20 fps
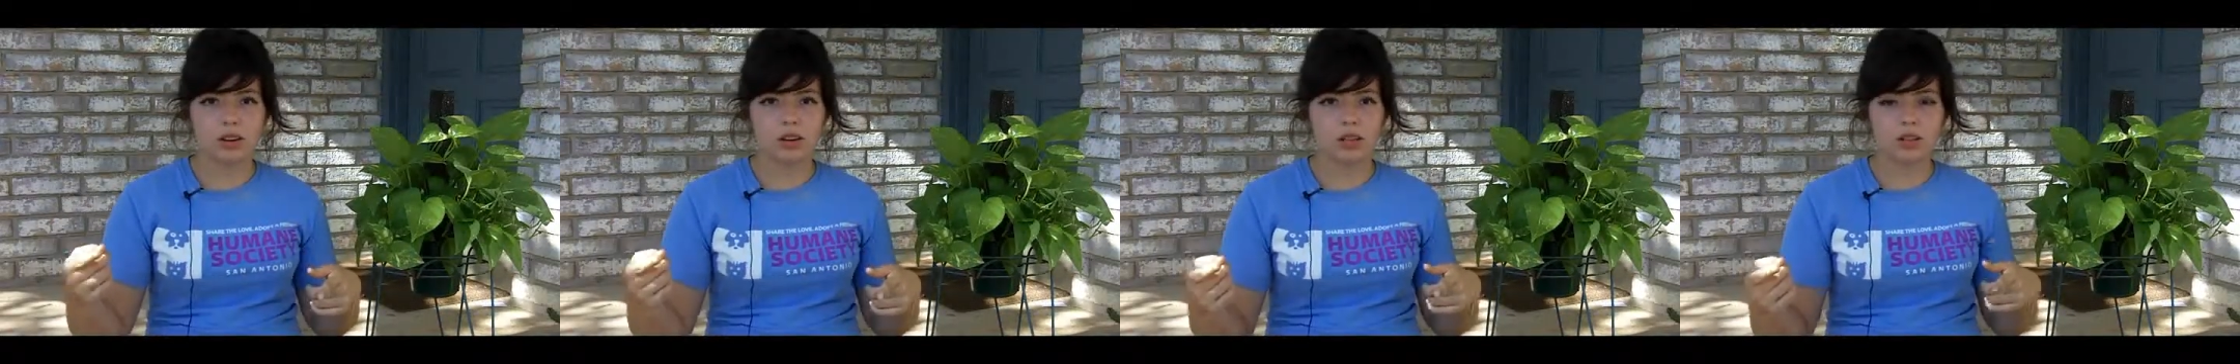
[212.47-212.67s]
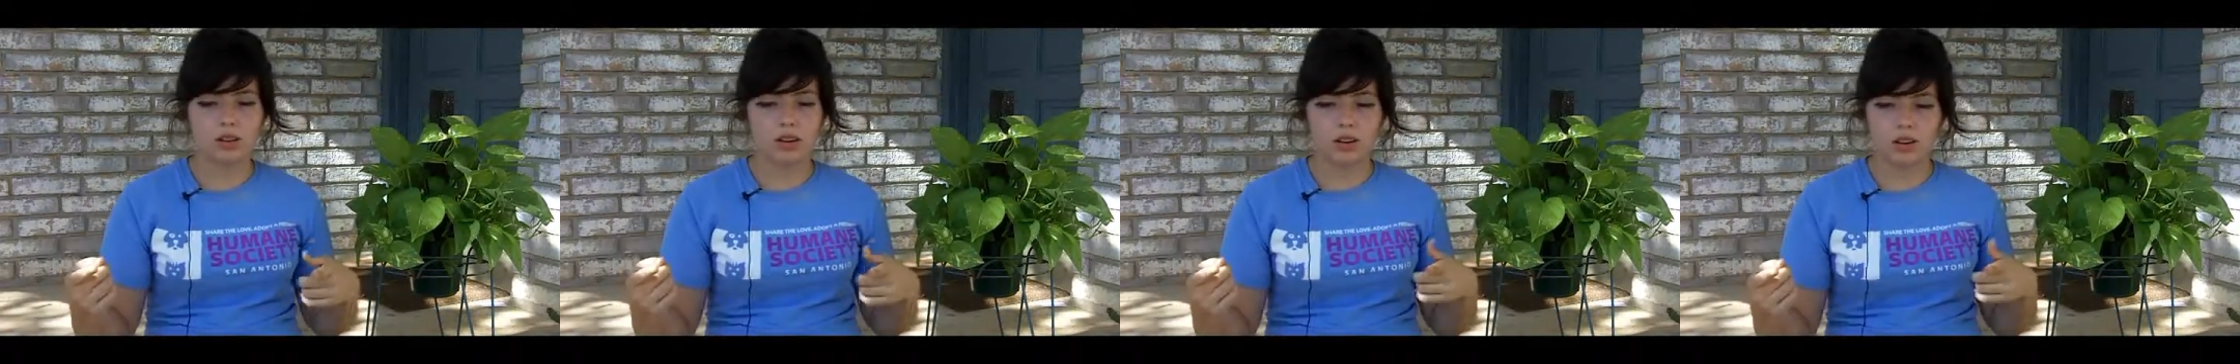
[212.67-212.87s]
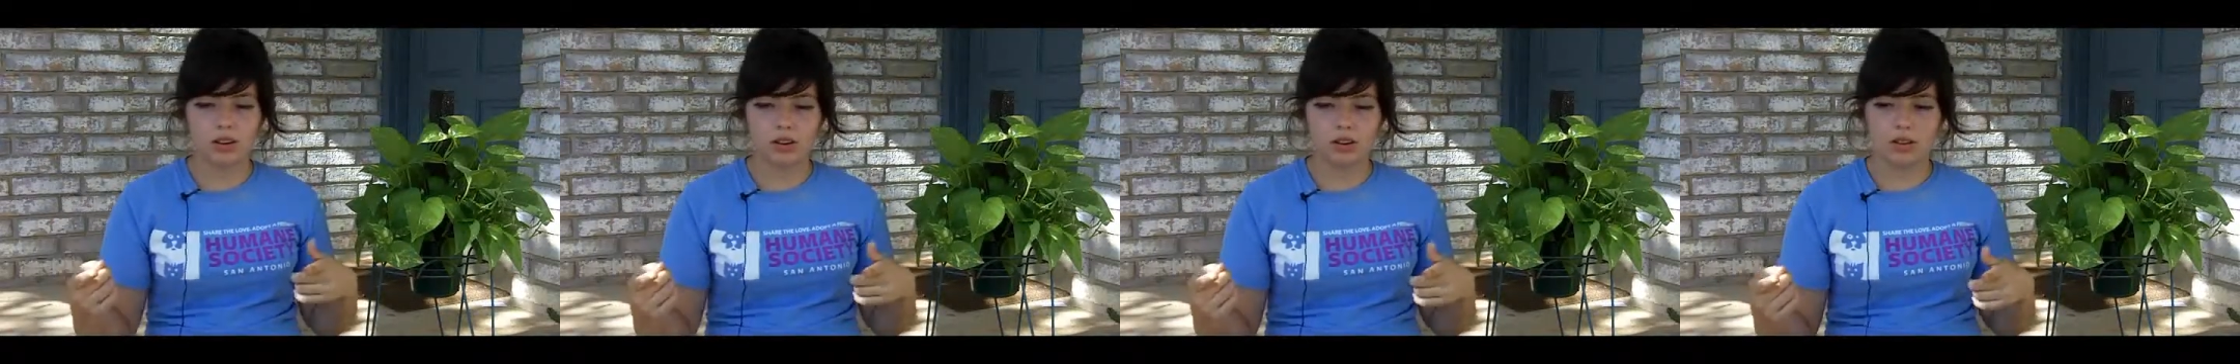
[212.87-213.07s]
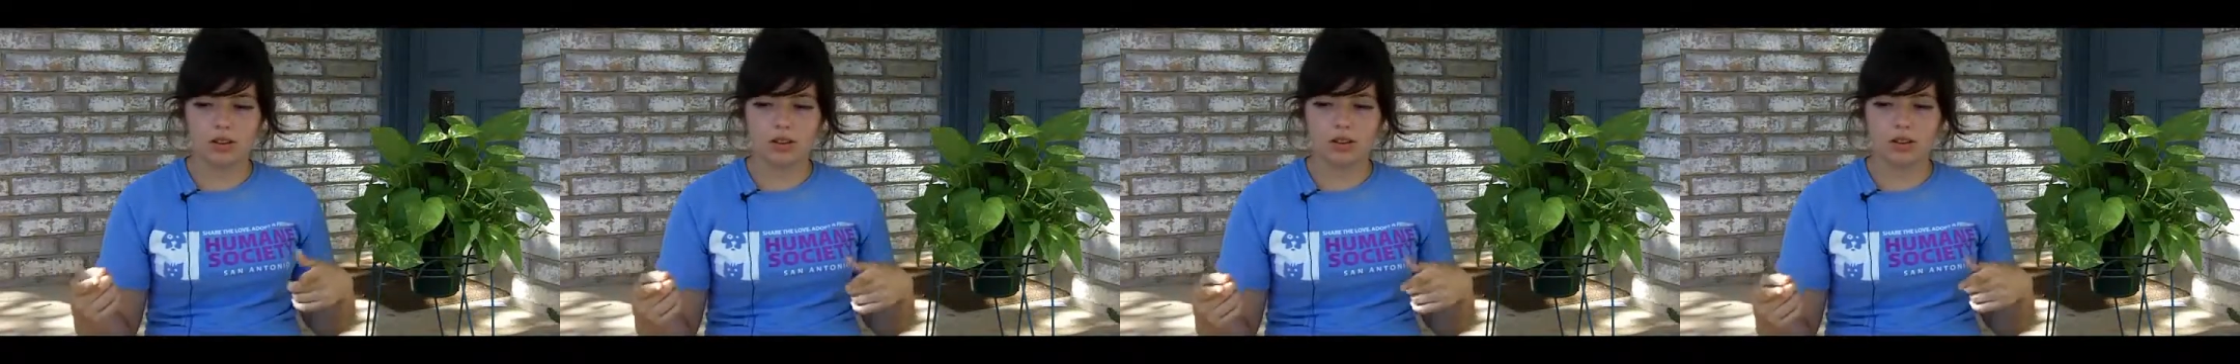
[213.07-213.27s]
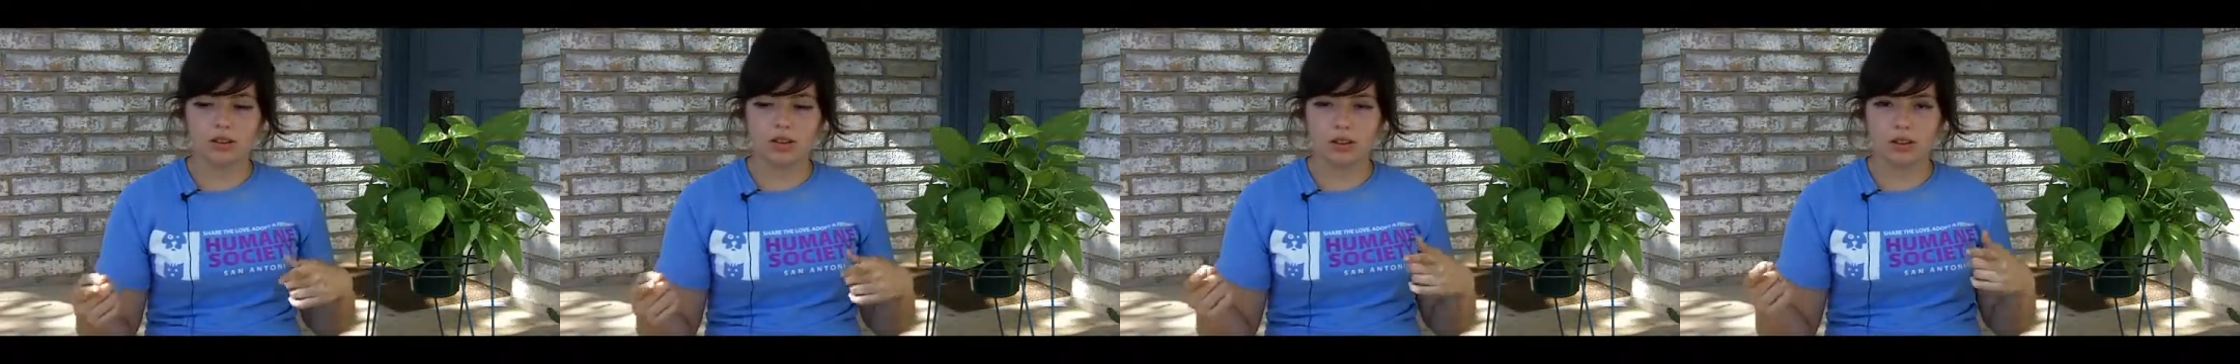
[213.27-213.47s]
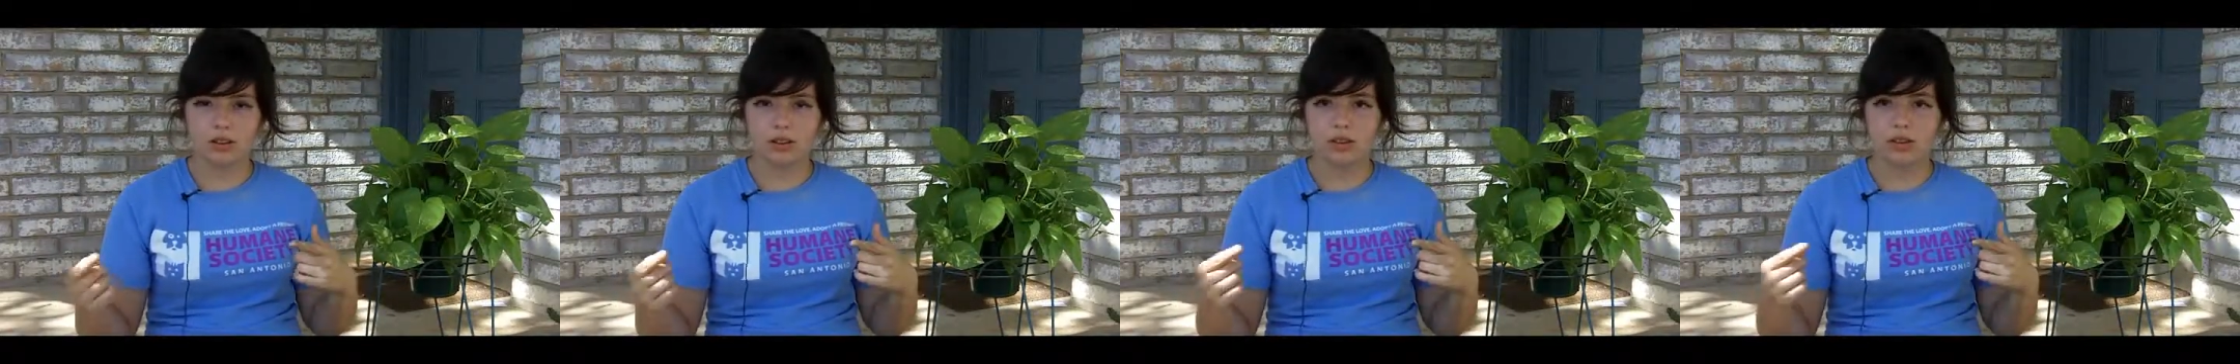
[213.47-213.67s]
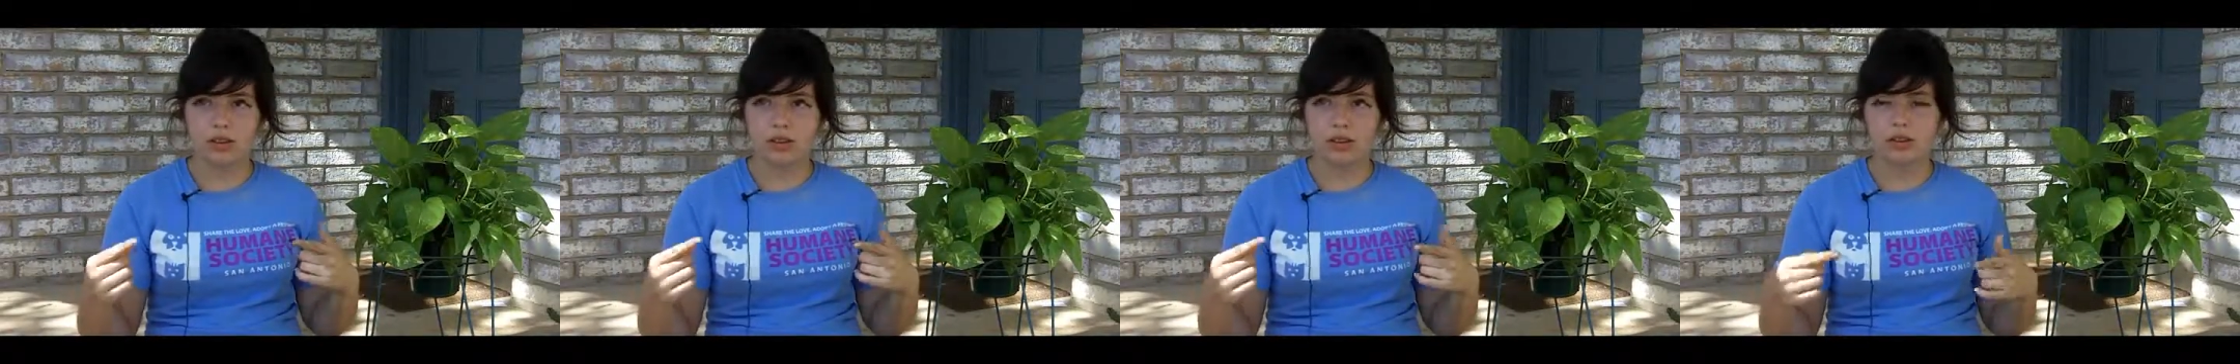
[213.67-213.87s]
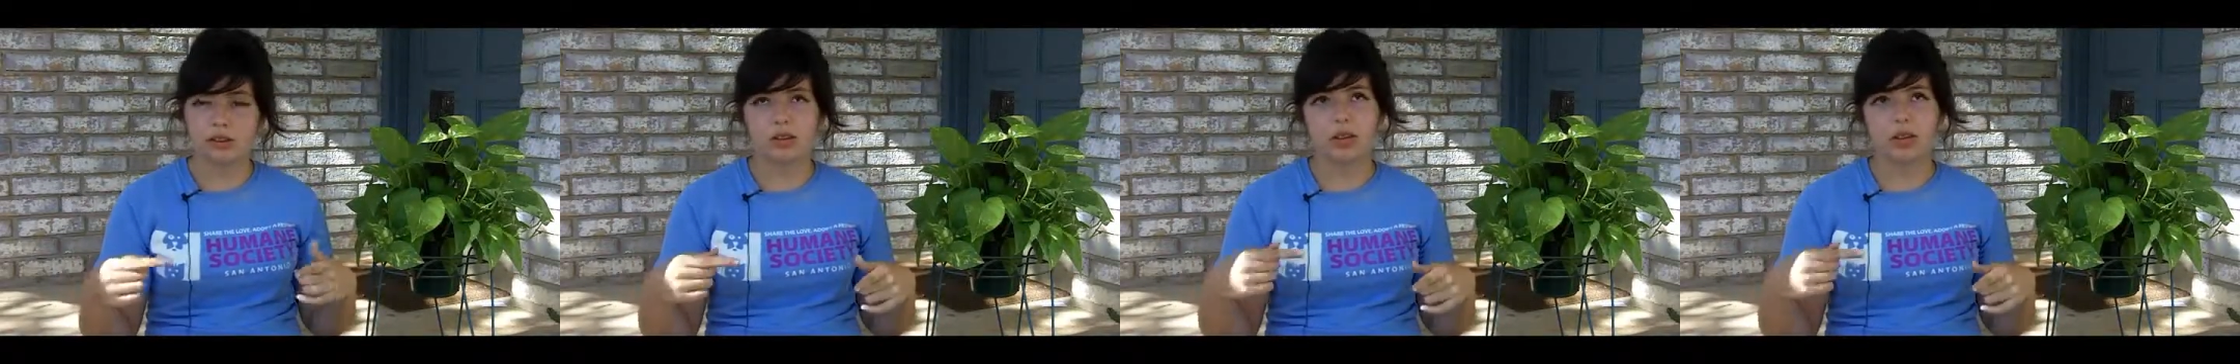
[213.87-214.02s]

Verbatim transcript: It's called Disney,